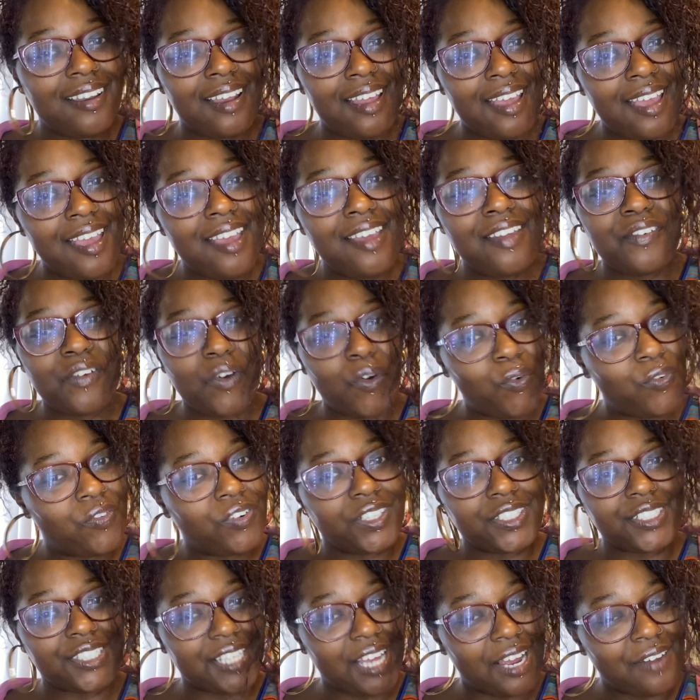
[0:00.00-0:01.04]
in
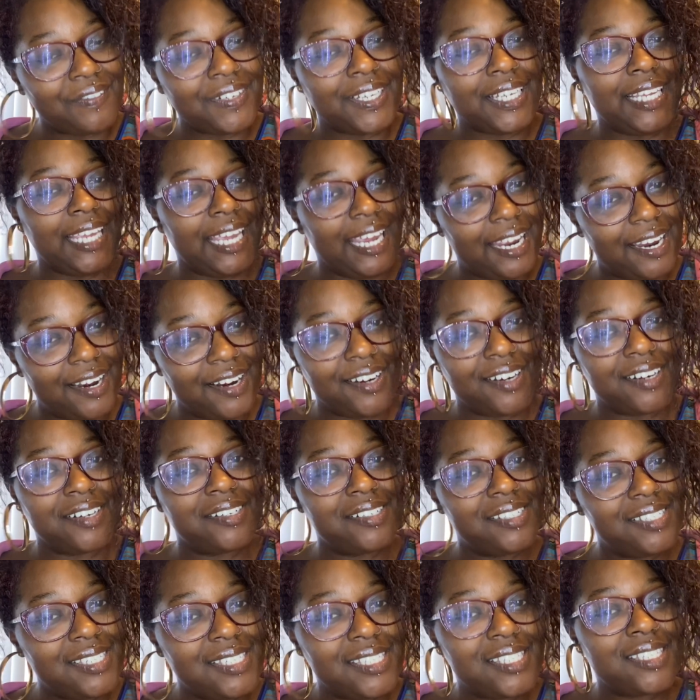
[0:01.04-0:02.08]
over 7
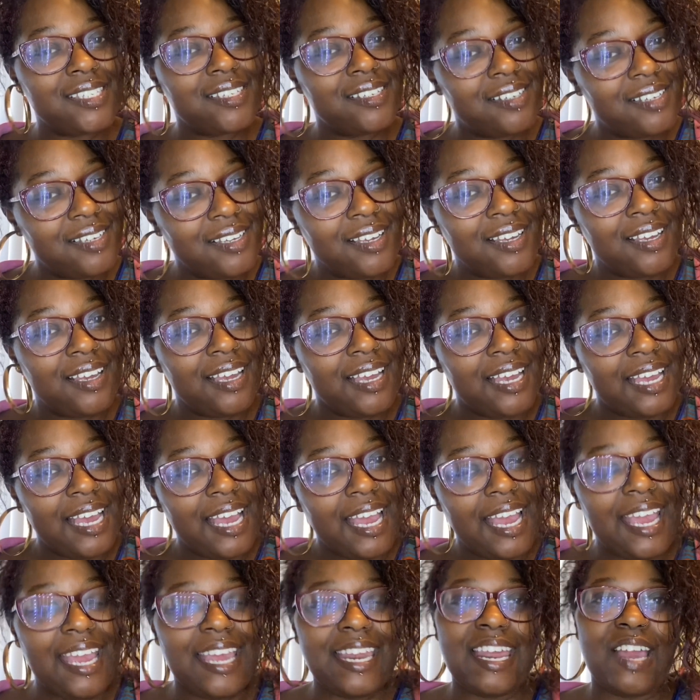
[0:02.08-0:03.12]
years.
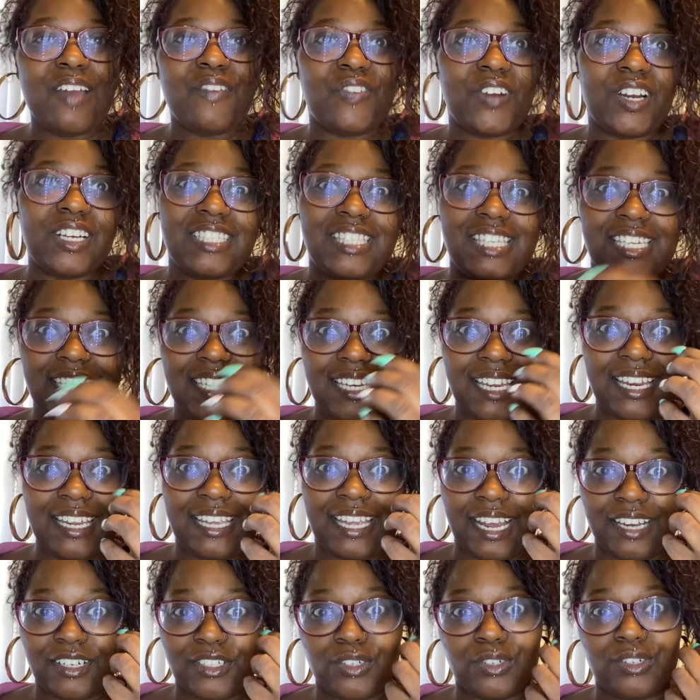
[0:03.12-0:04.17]
And at first he didn't
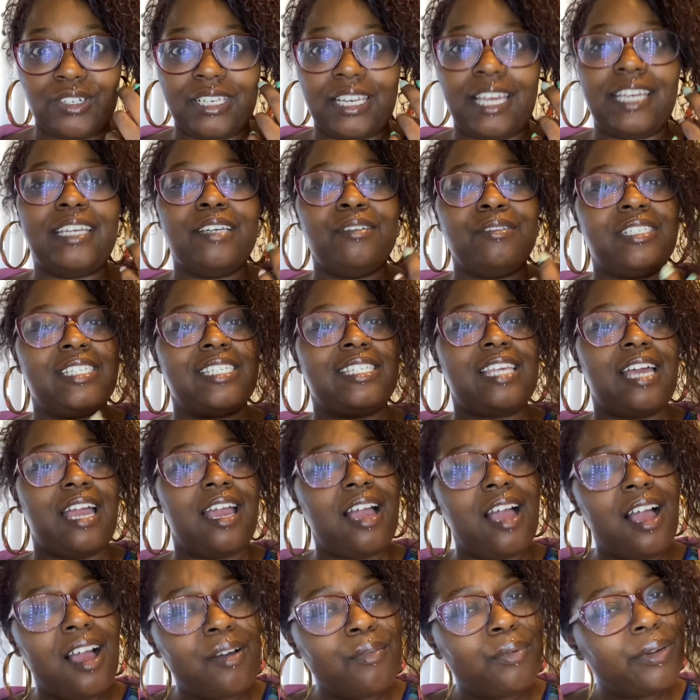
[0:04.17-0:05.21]
catch on. Like, he was just like,
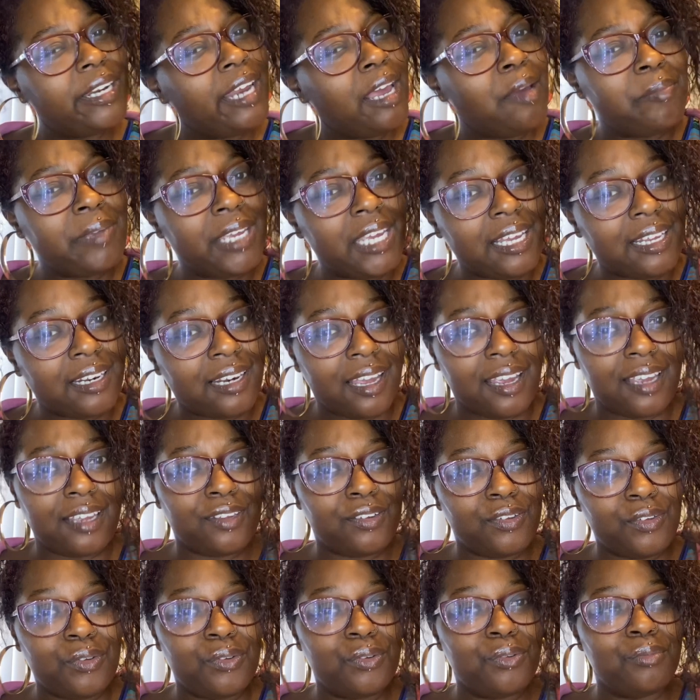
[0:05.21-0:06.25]
huh, what that mean? Like,
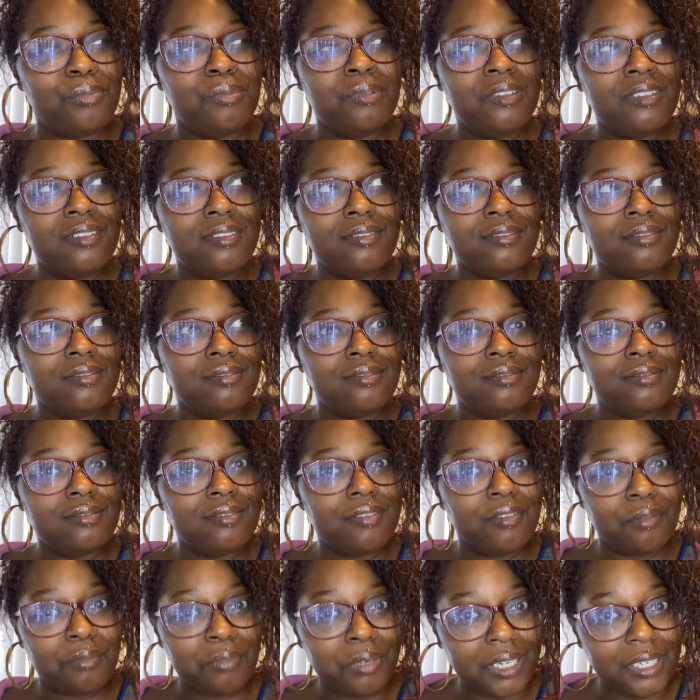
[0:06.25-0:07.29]
you,
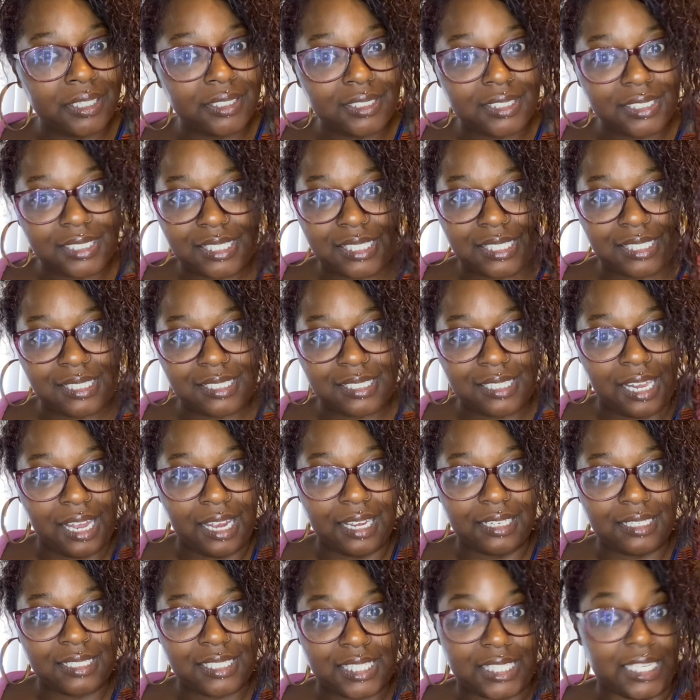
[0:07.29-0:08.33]
what, just
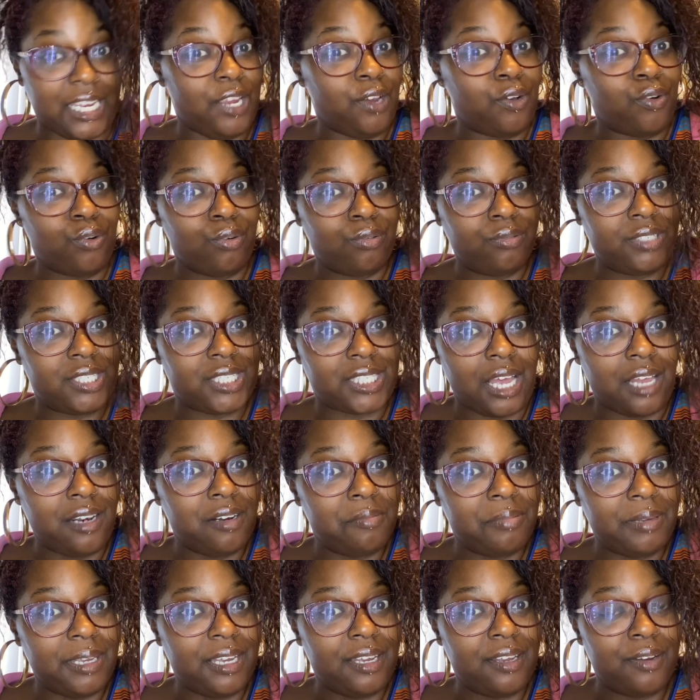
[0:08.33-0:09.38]
like single,
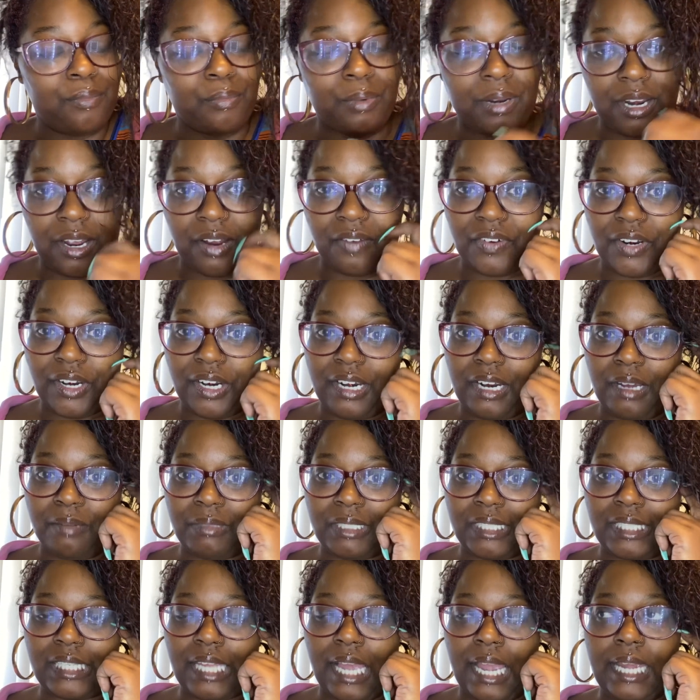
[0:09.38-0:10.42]
celibate, whatever. And I'm
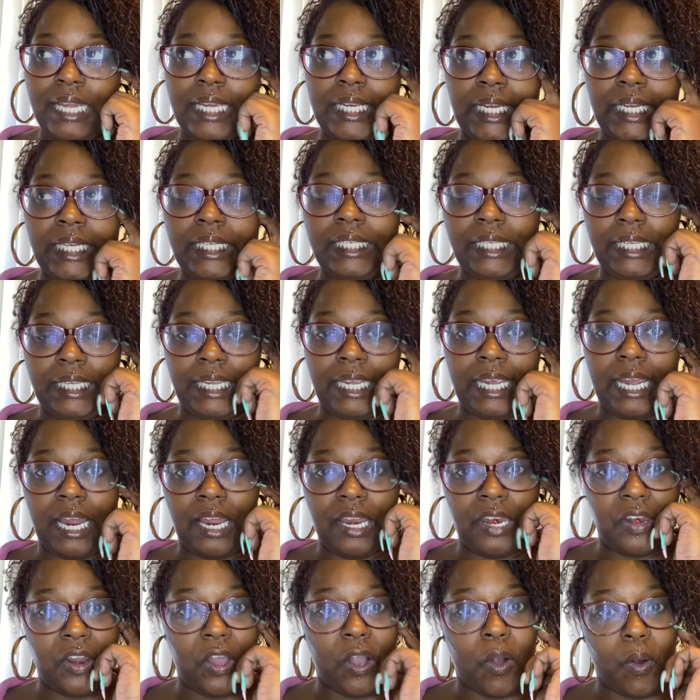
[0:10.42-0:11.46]
just like, yeah,
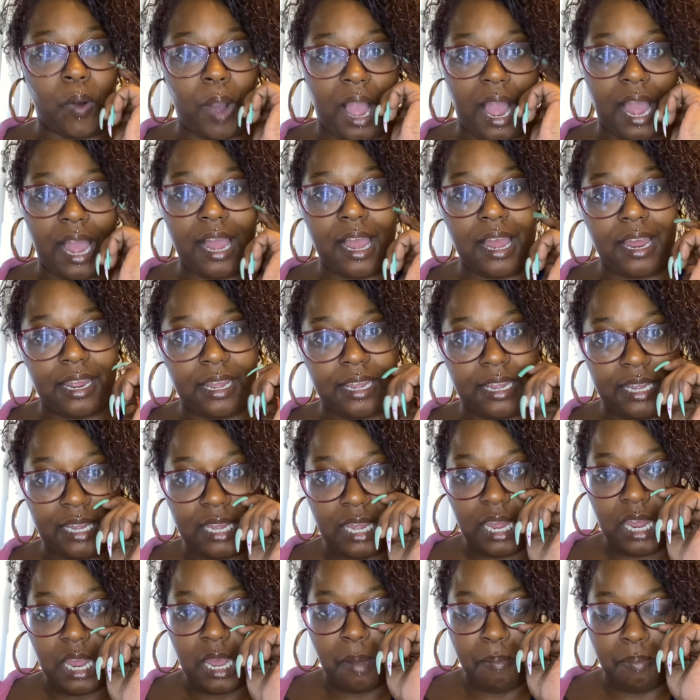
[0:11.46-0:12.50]
no, I've
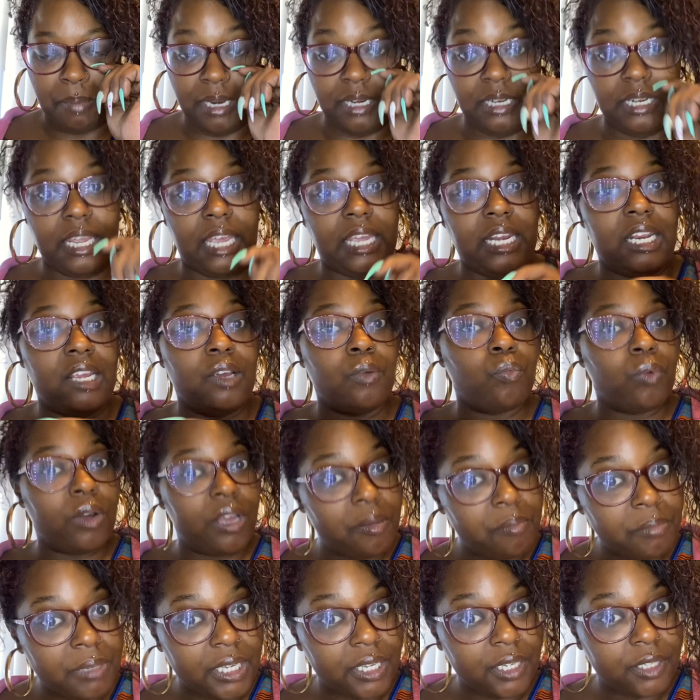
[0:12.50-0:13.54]
been dating
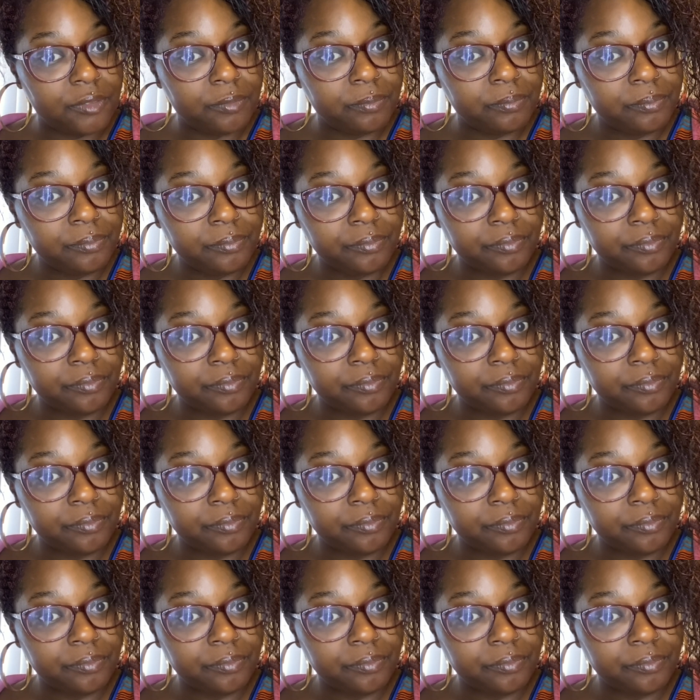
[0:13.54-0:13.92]
women